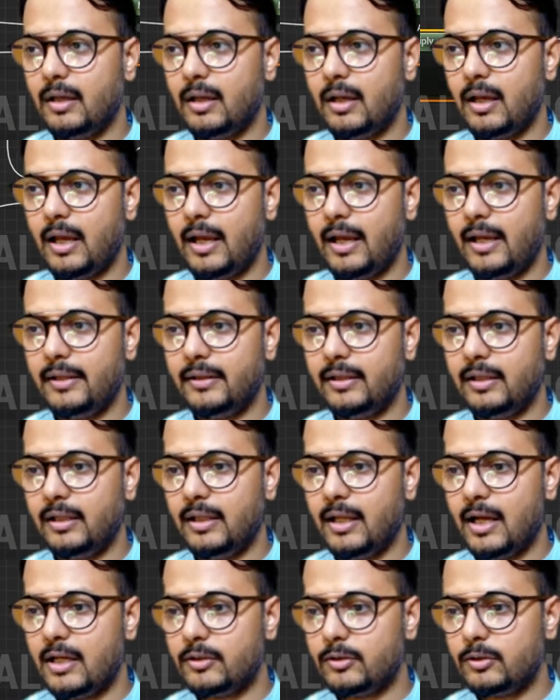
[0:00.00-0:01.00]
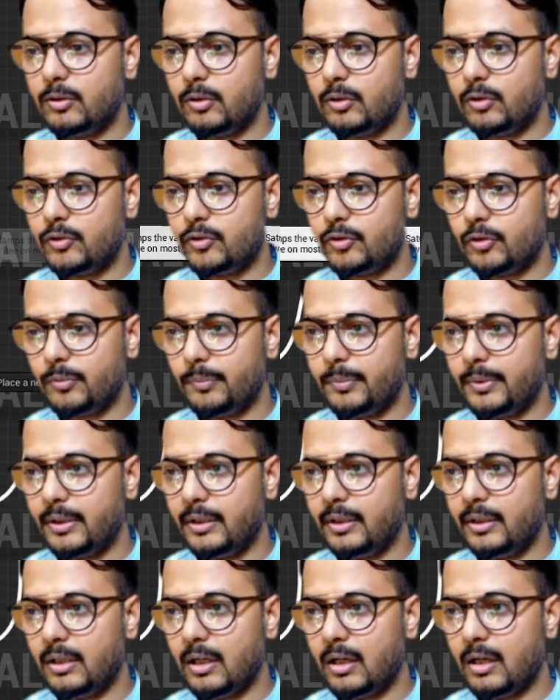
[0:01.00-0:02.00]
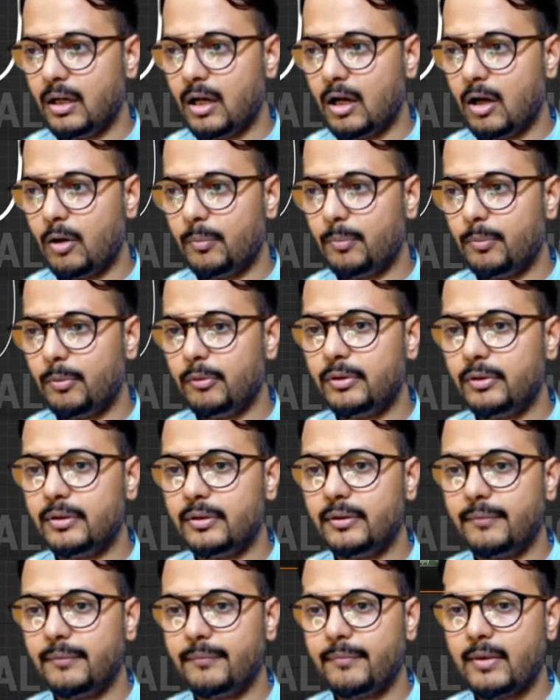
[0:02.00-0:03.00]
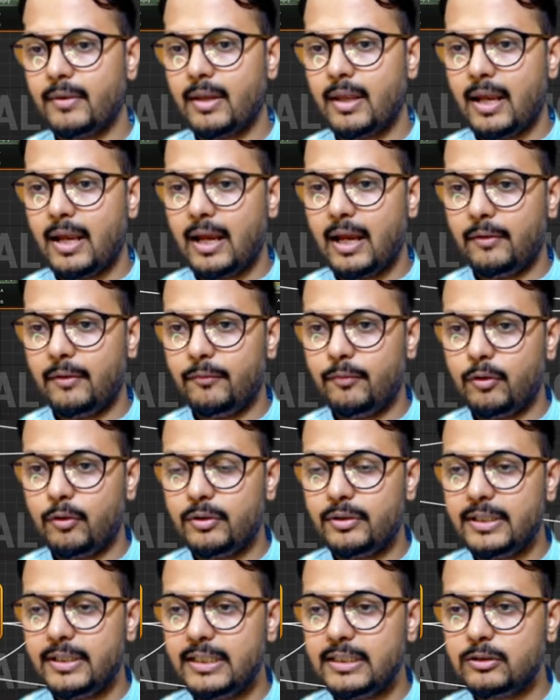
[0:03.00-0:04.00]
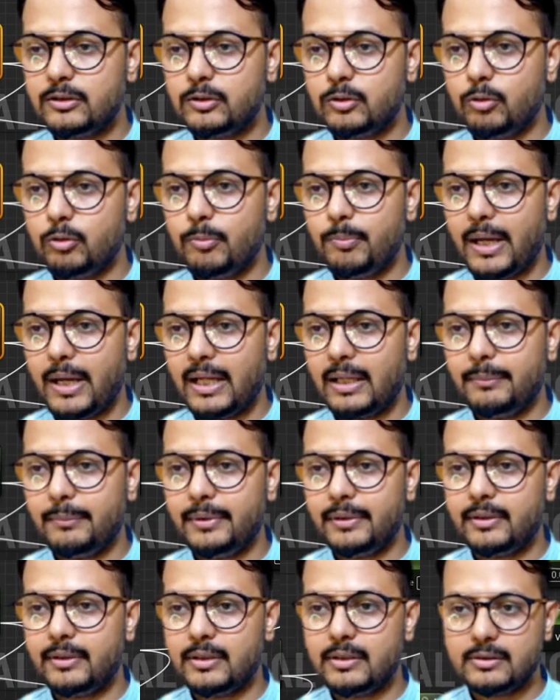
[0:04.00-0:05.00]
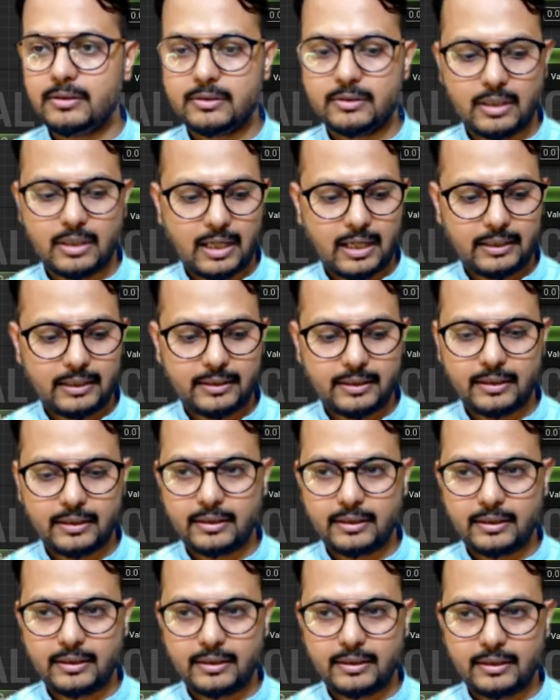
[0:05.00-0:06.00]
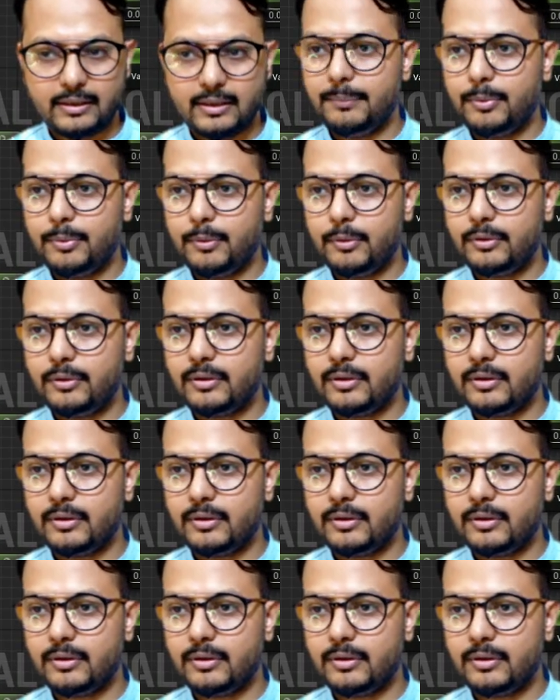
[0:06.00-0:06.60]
And the last node should be output. And for these two parameters, I'll take the input.